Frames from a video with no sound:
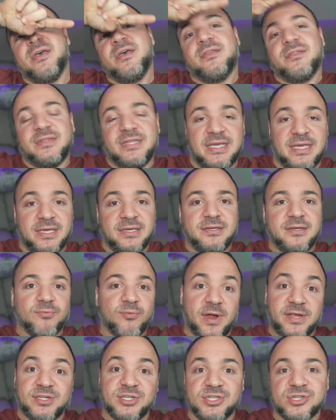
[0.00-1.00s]
the
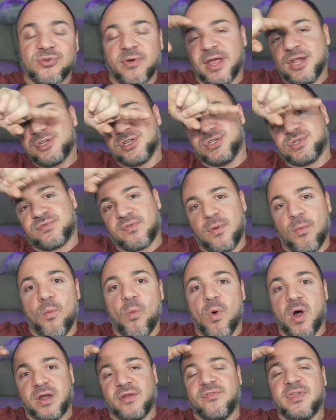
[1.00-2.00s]
registrations from
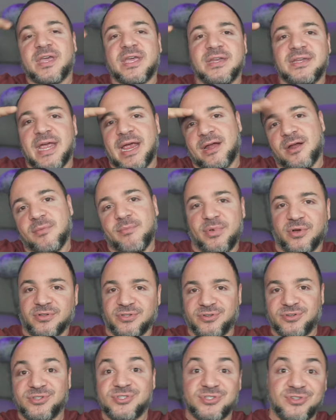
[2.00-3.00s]
one of the container
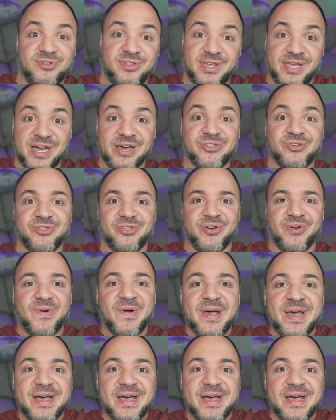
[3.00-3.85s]
builders to the other though.